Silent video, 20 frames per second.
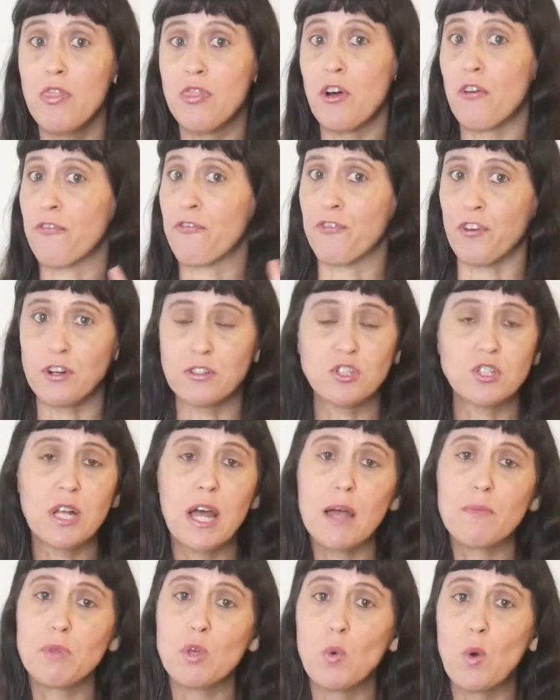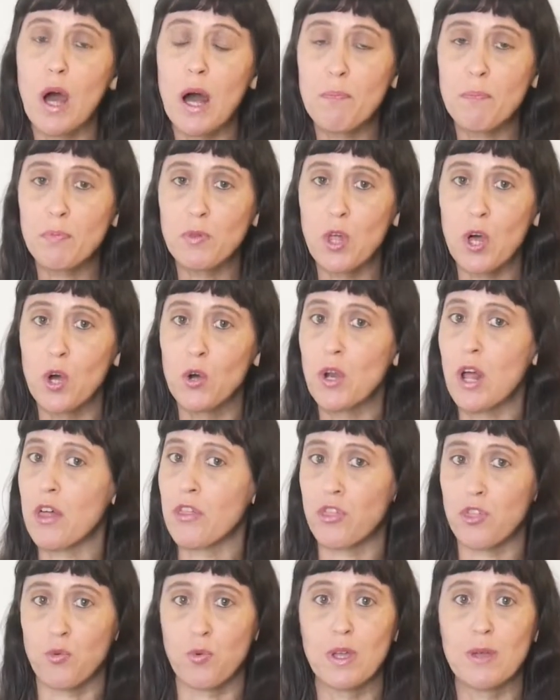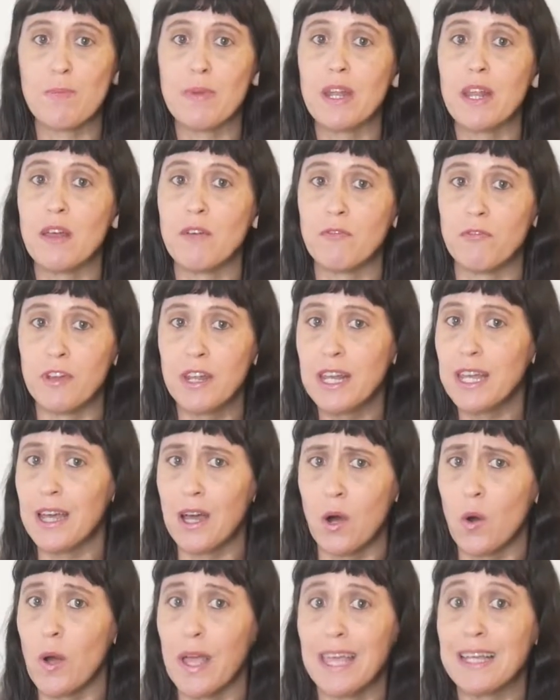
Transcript: The first time you upload a 3 minute video,